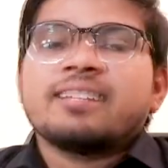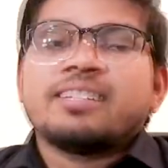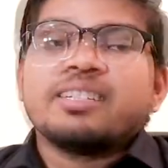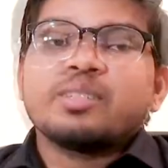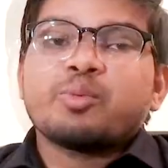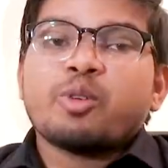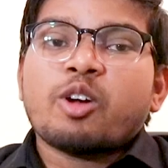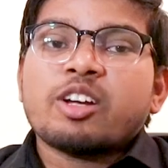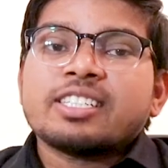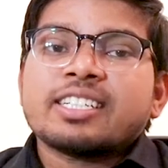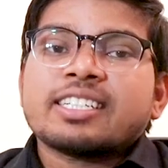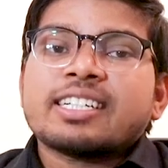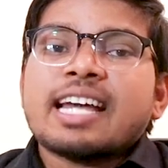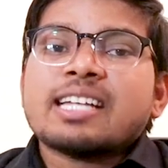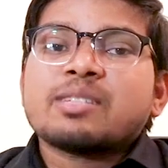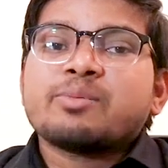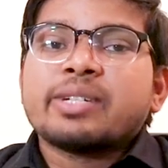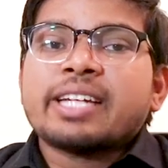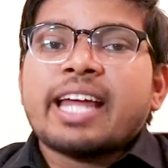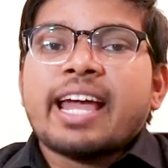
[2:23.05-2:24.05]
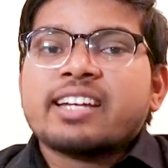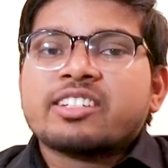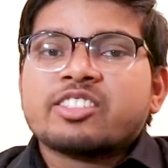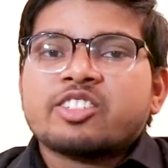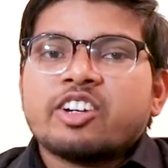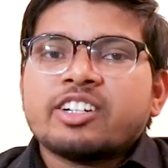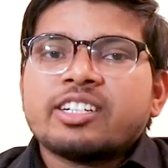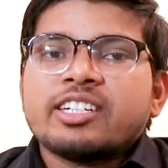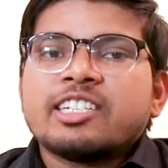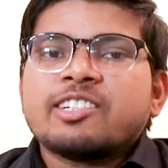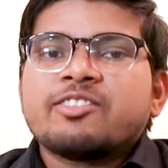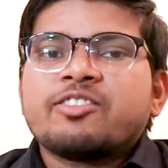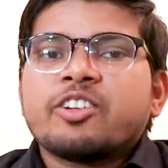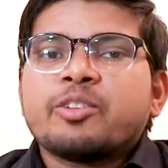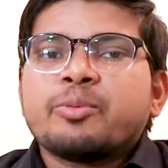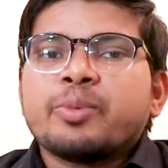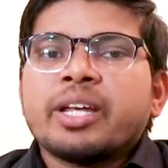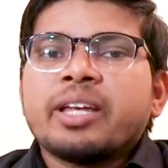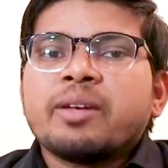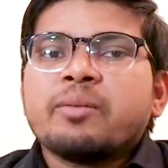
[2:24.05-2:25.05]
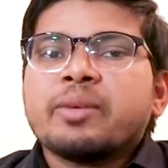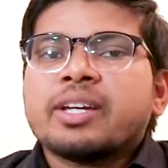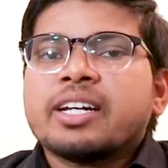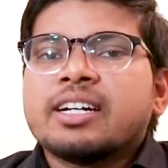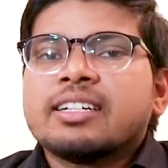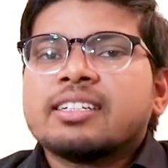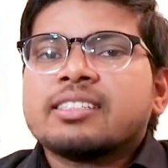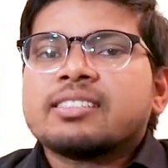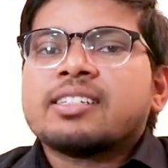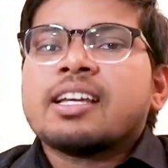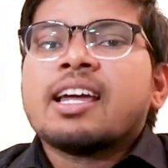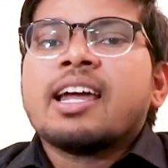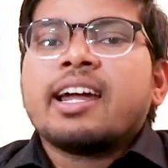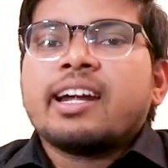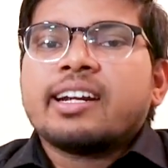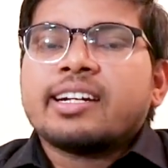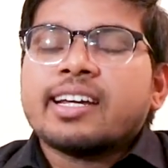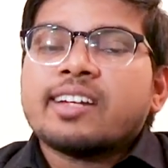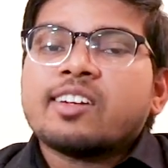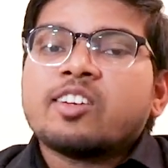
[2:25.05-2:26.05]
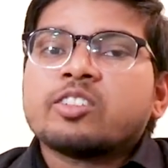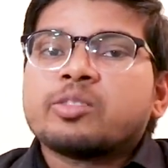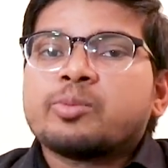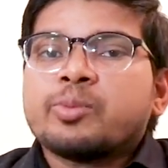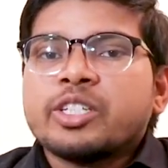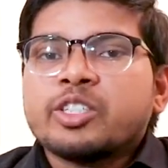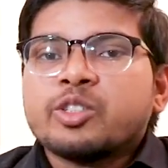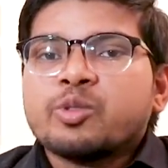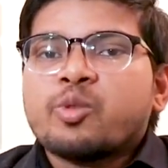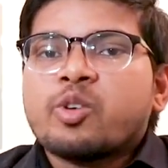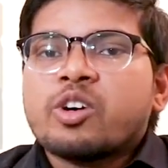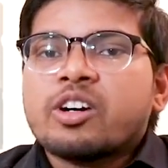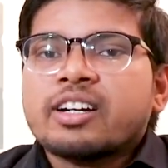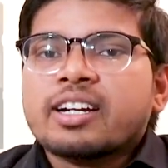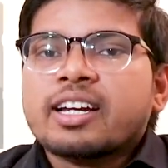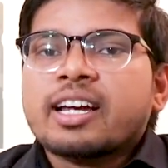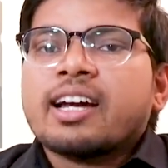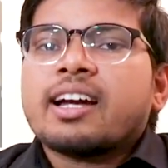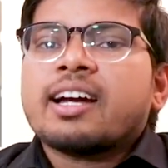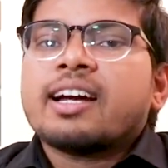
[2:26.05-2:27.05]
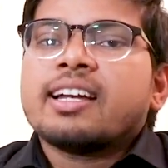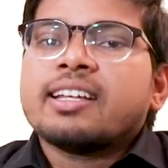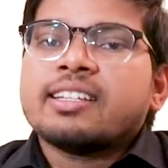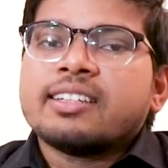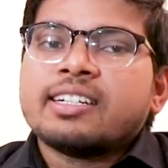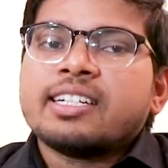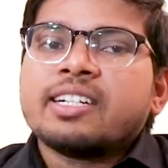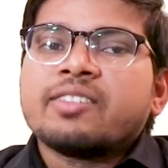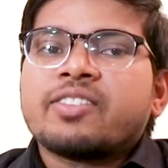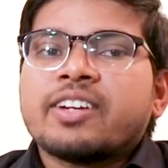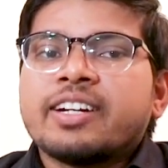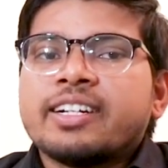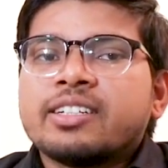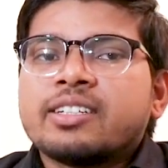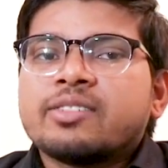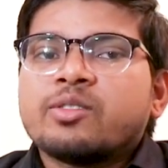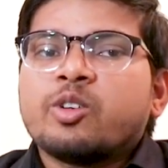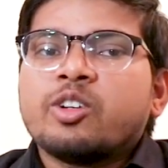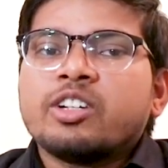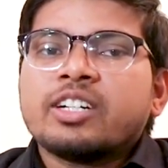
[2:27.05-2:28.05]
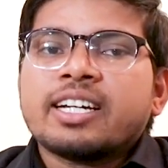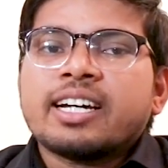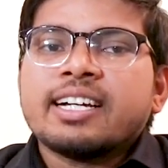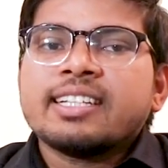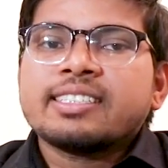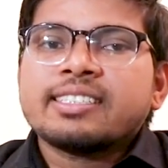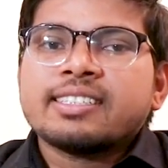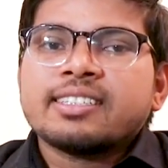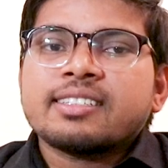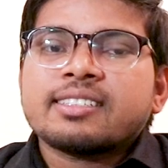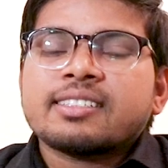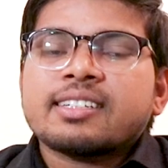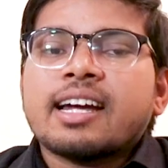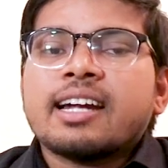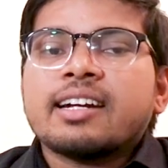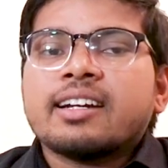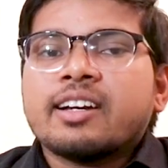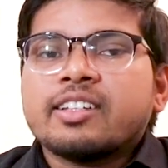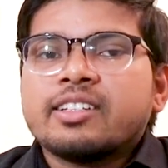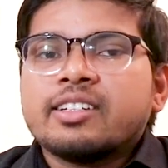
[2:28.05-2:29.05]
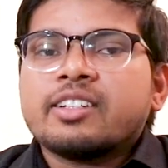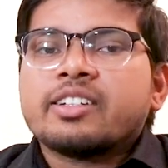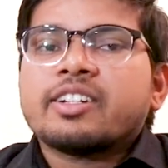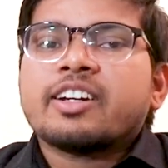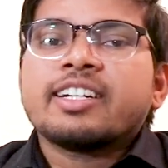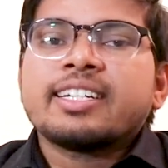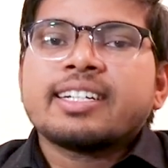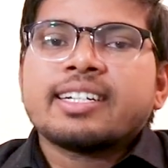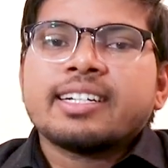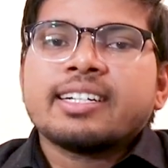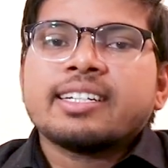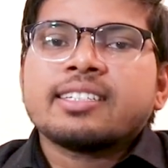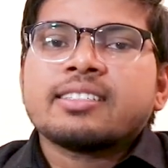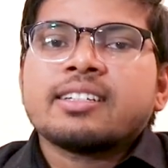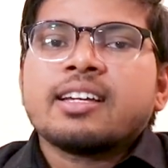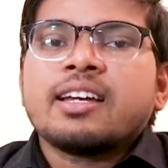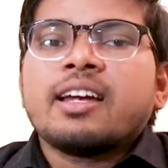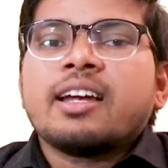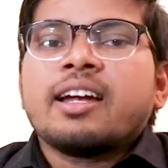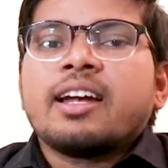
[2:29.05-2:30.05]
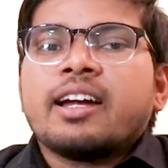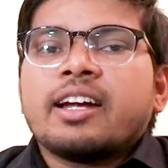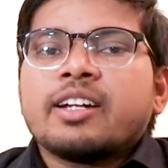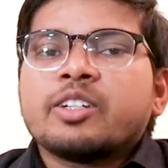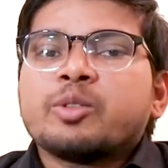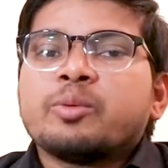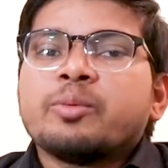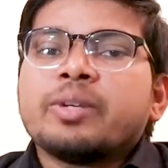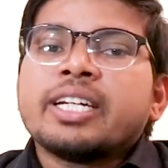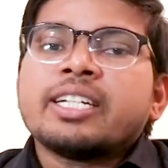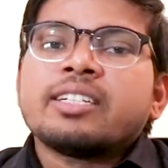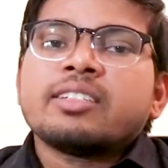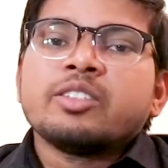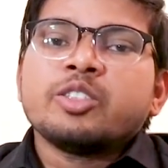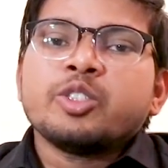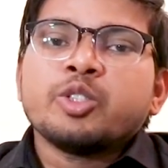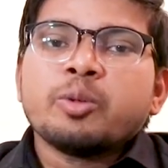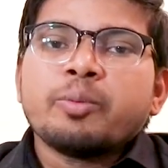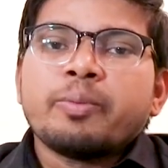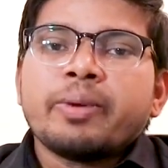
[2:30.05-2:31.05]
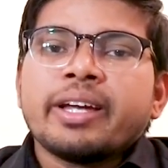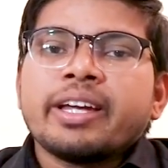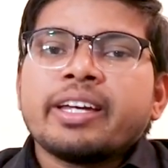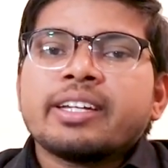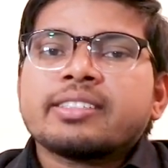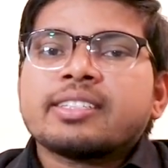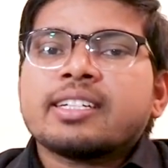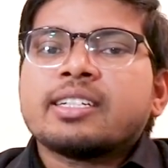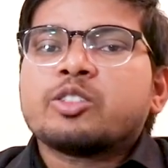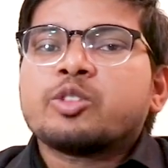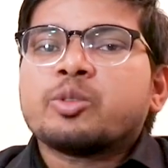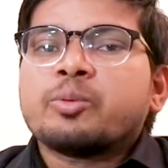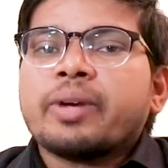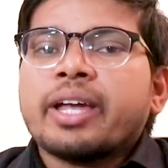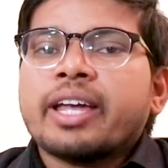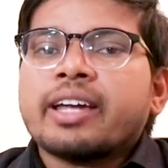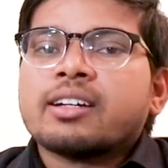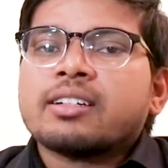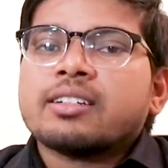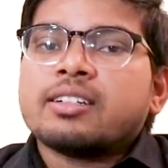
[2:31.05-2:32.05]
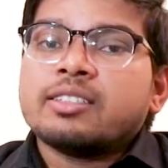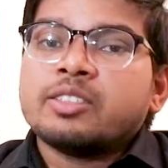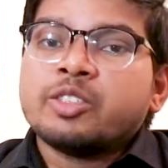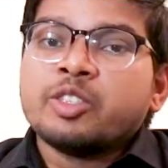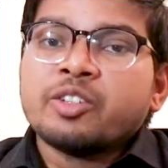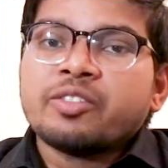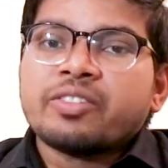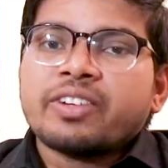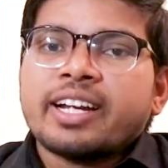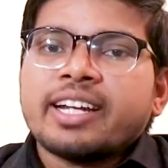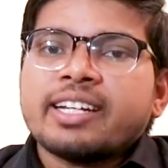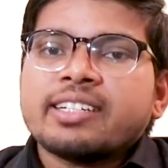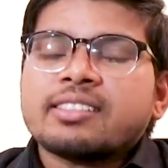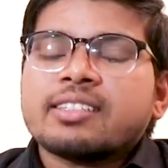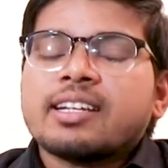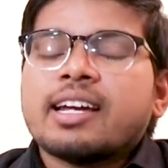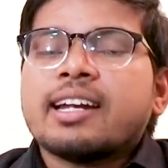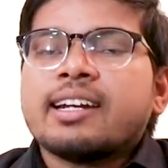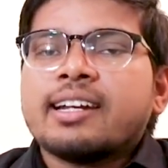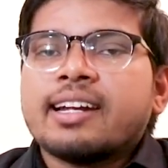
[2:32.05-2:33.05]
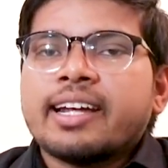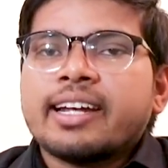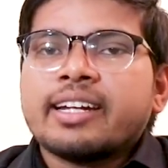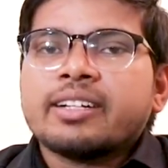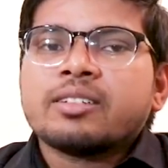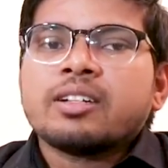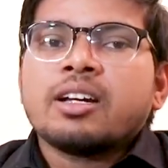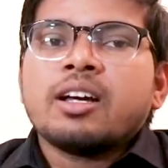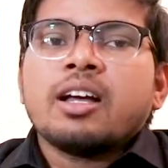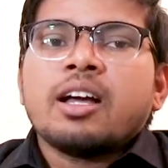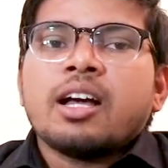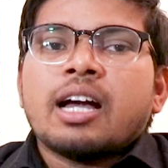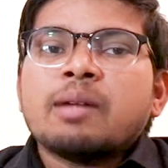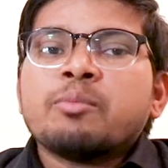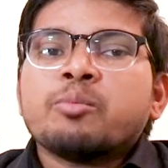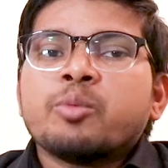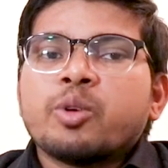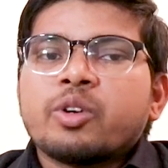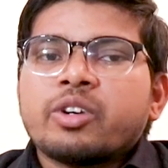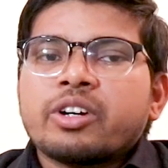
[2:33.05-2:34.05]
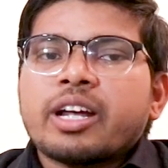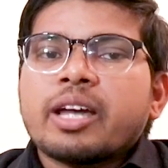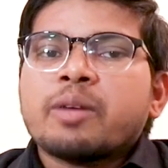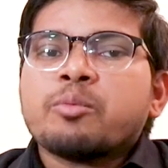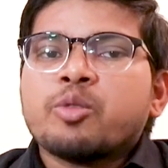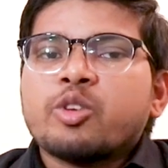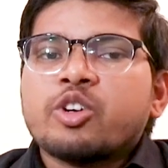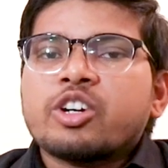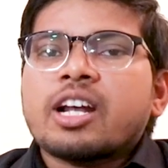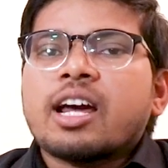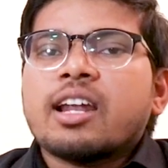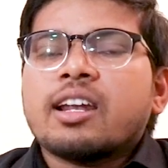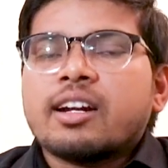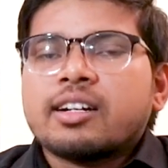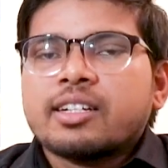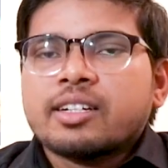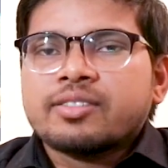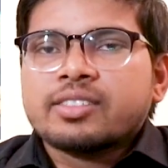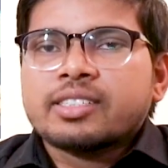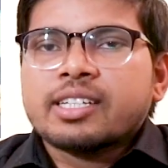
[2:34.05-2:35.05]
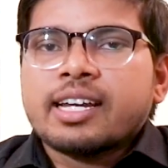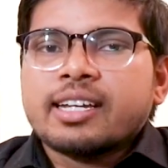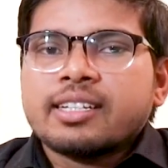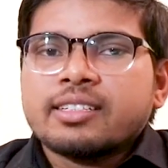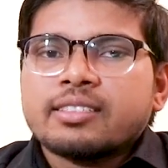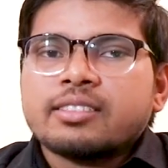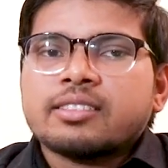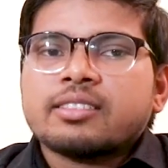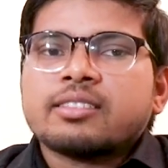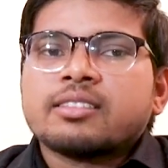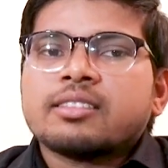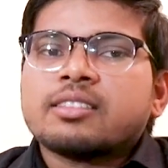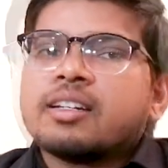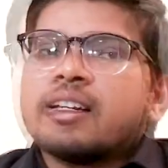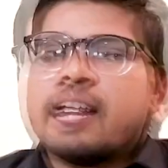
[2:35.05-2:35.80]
And this project has been extraordinary for me because it allows me to work in the different world cultures and other countries and to meet new peers and to make new friends and learn and more a lot of science.